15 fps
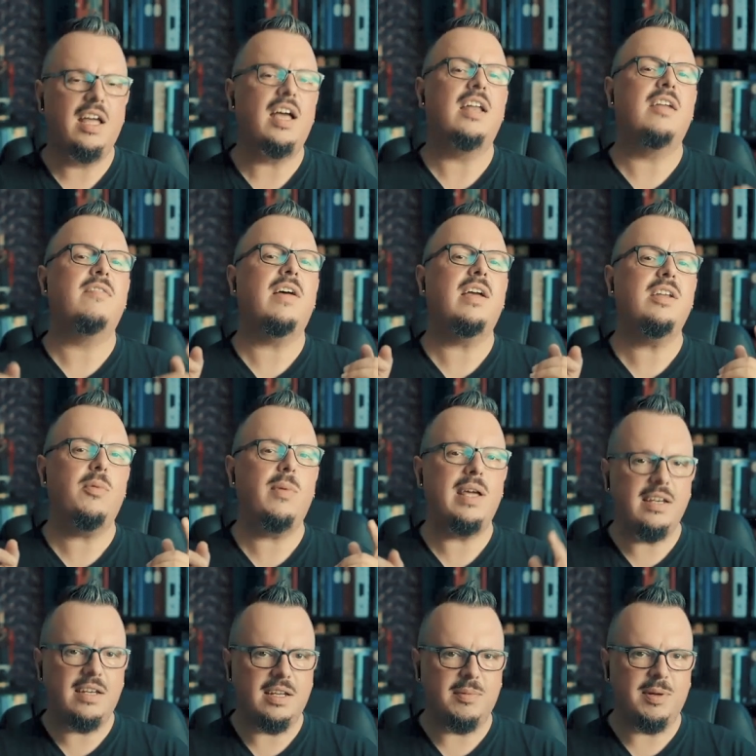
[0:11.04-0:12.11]
And if I know
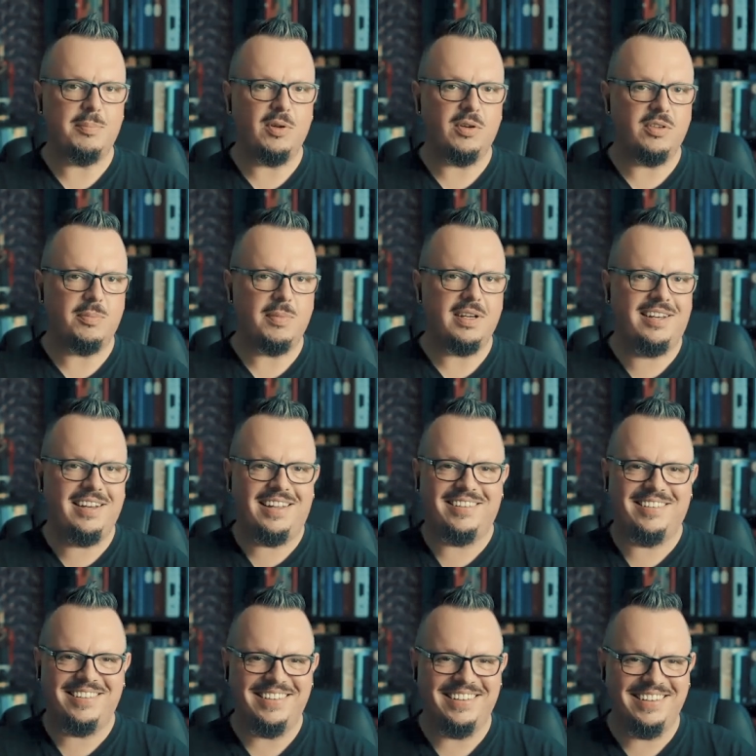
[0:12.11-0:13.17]
anything about Buddhist
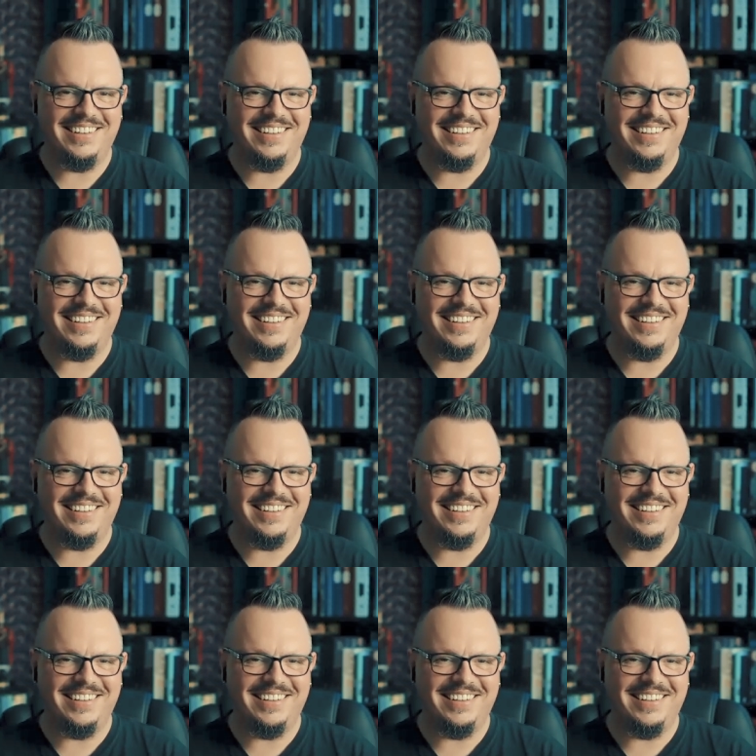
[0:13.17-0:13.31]
meditation,